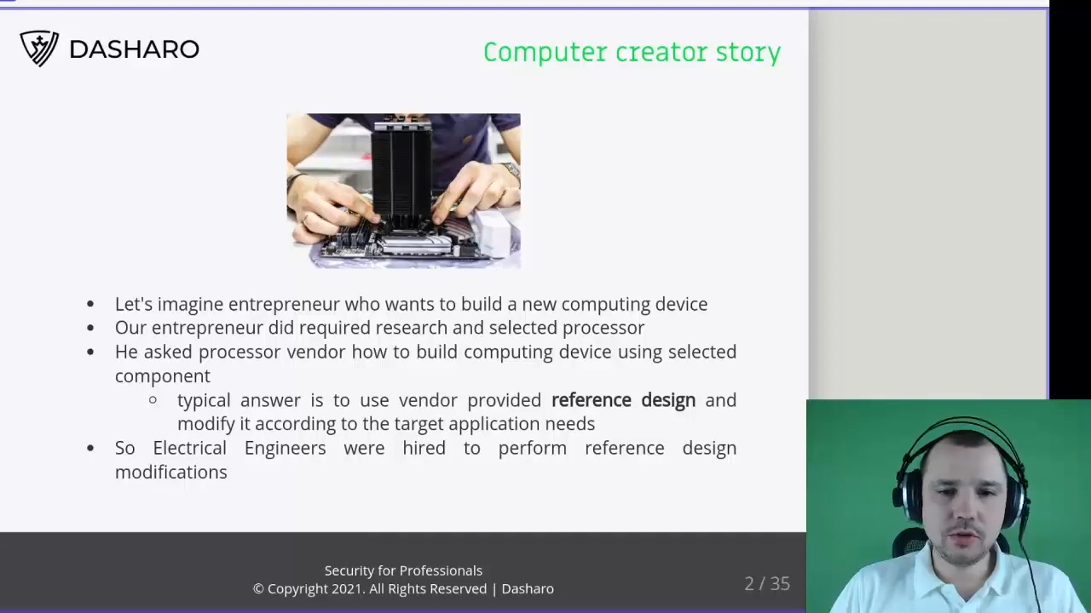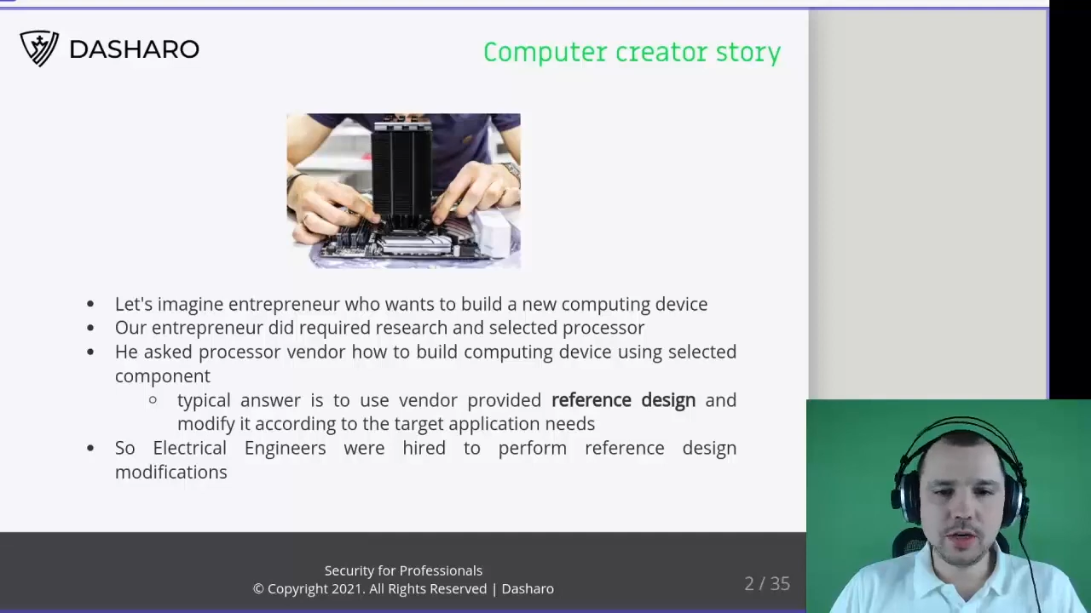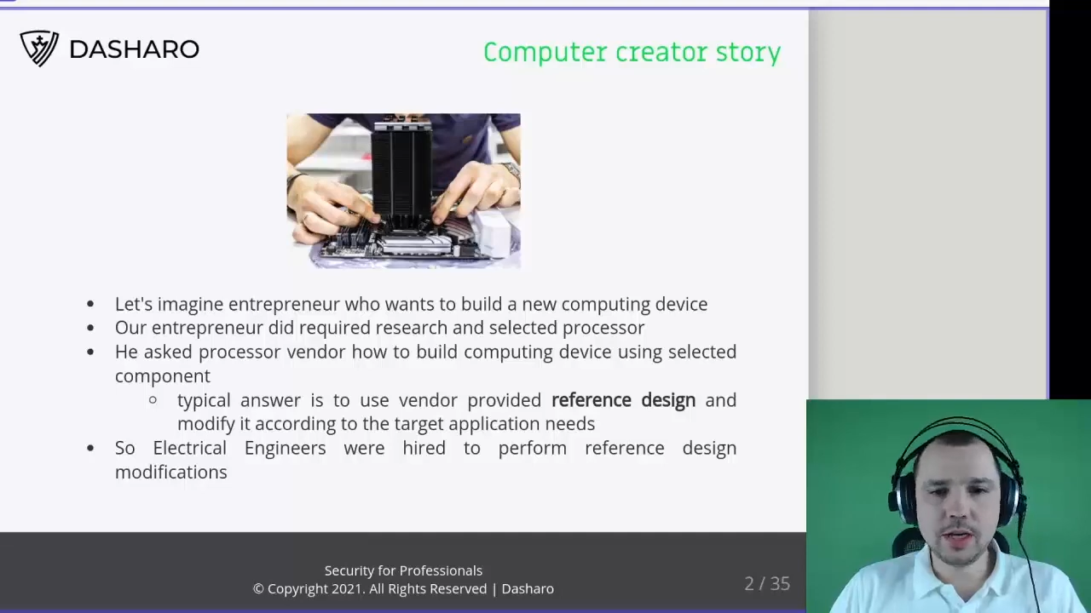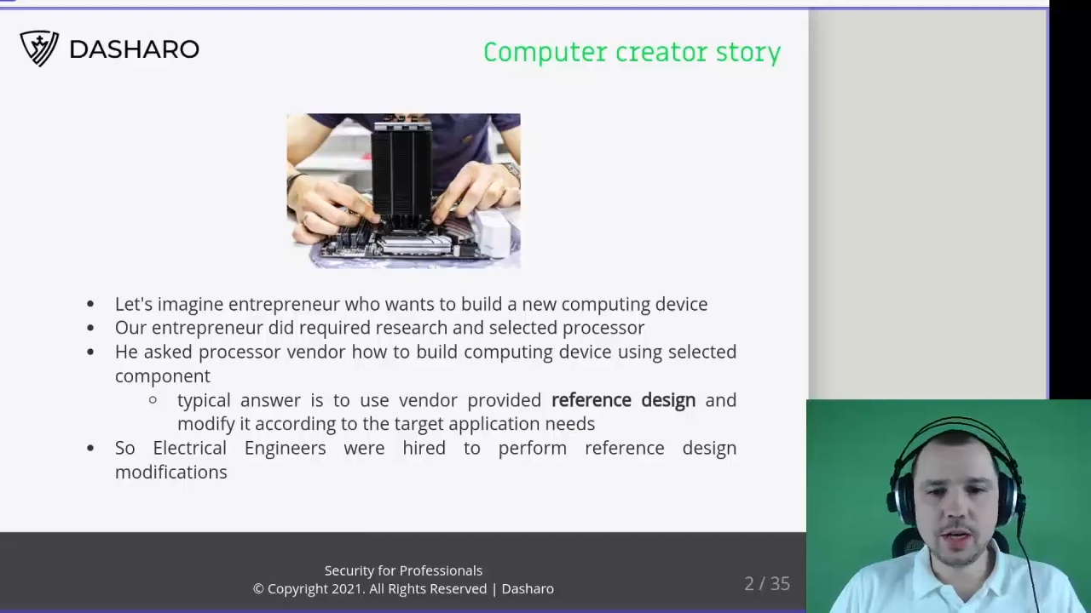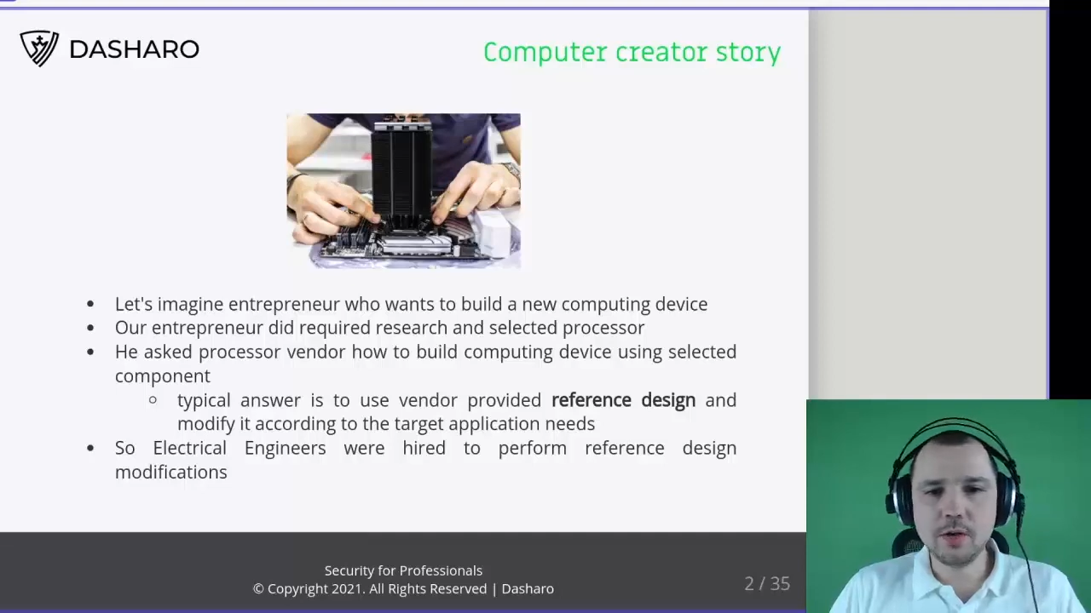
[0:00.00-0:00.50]

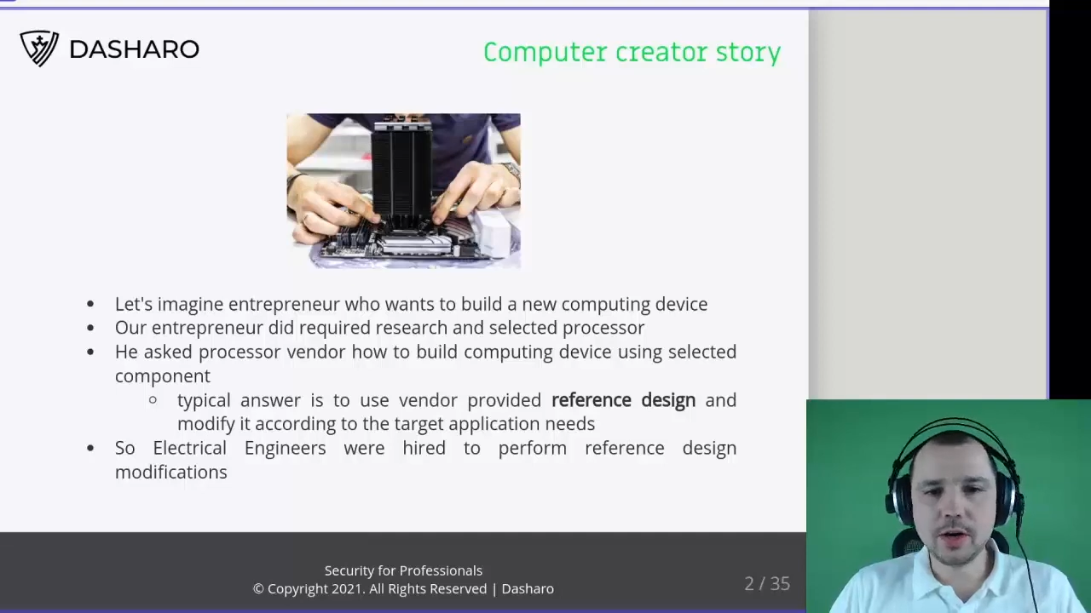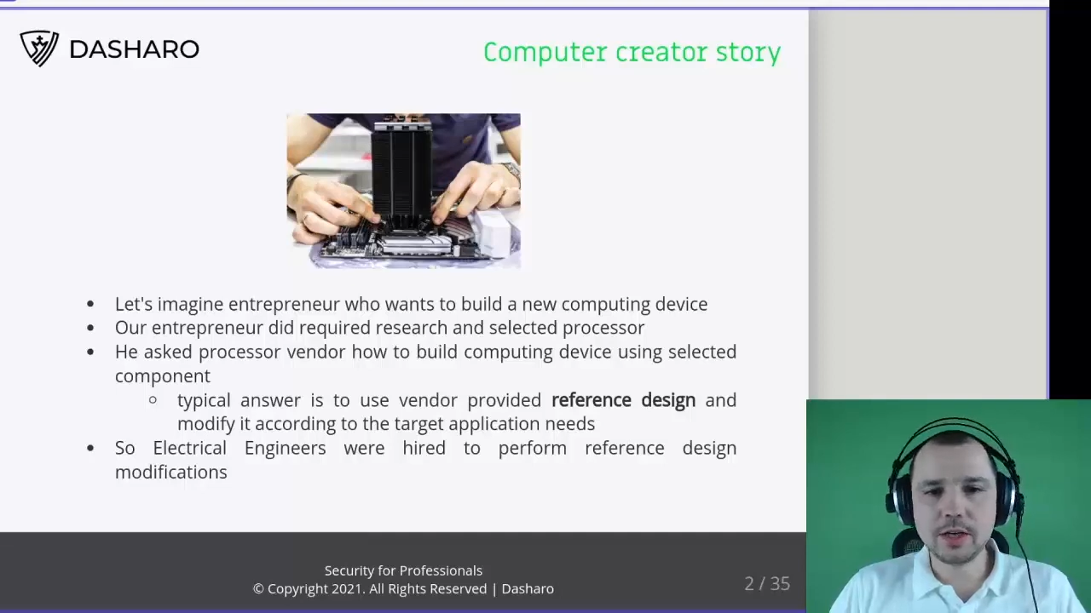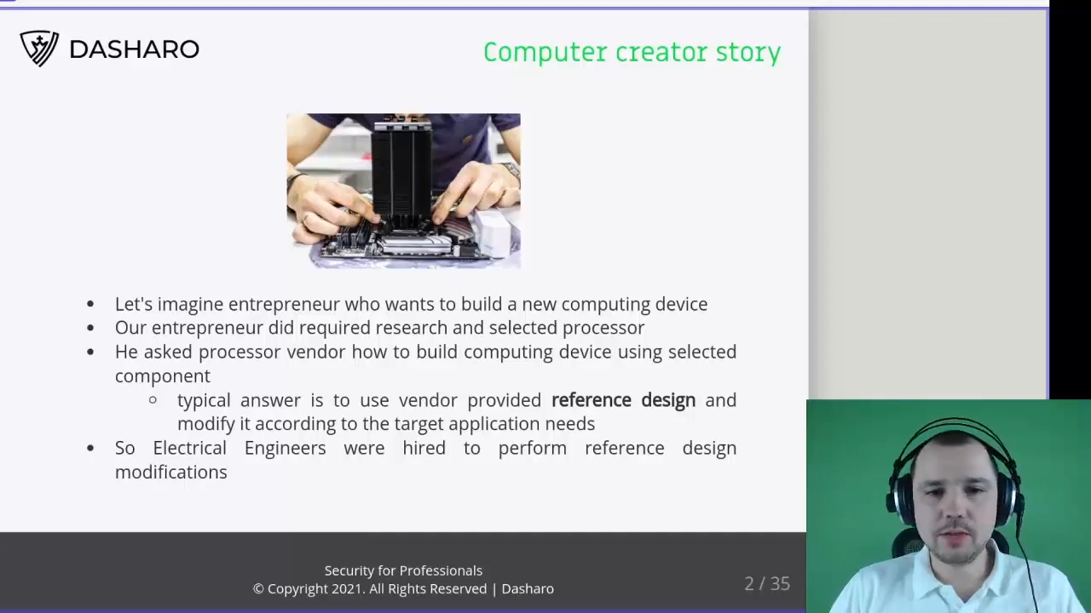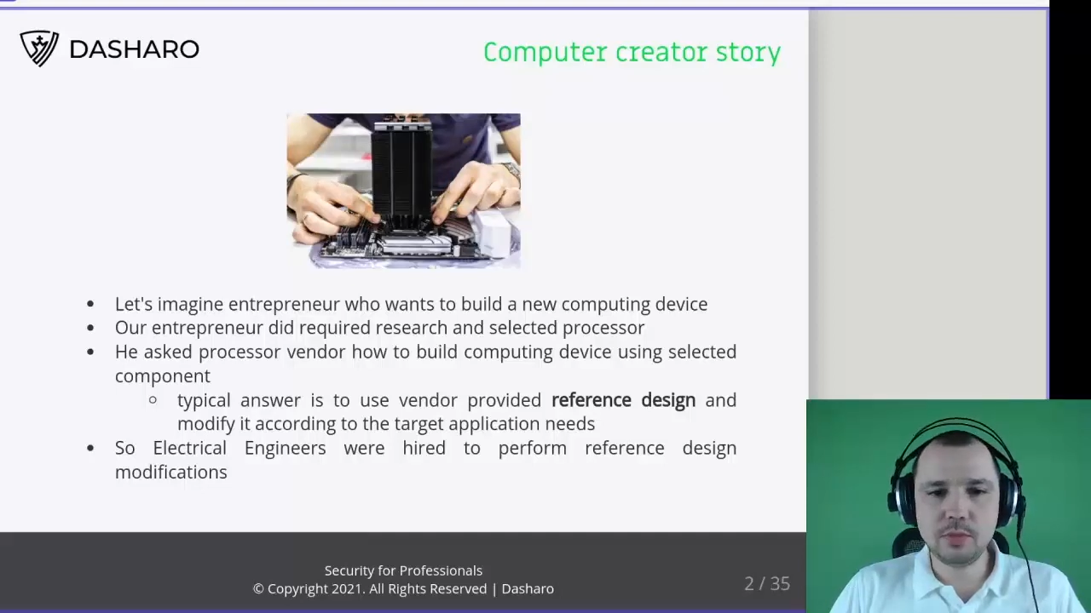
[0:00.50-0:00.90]
okay, how I can